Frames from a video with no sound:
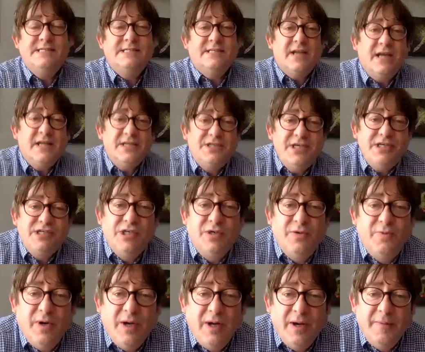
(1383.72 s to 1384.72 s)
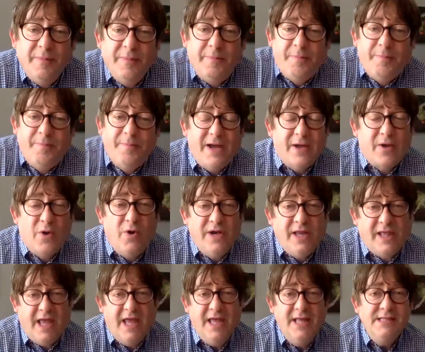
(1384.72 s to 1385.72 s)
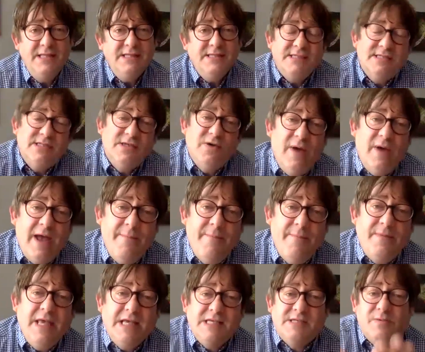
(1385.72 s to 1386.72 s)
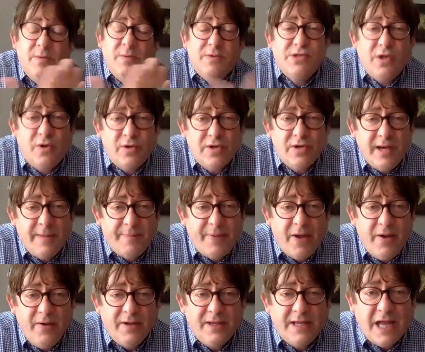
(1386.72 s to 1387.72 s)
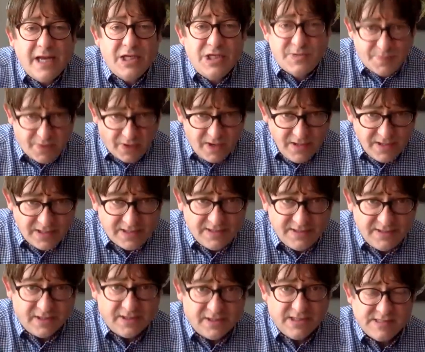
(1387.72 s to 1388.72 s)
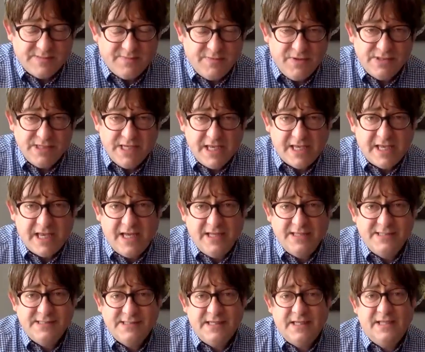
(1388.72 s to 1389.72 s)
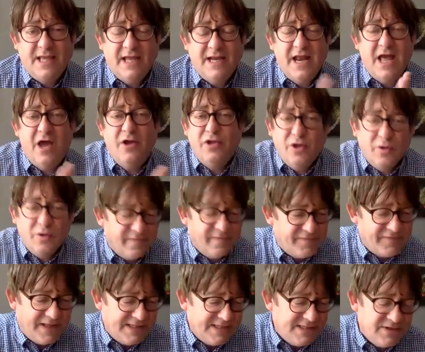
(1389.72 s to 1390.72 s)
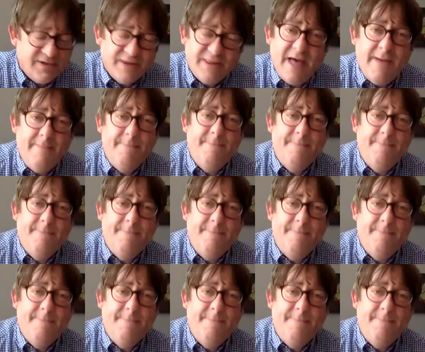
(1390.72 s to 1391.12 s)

Scratchy, so we're back on again. So yes, we were talking about garage punk, Nuggets music, and kind of how you're reflecting on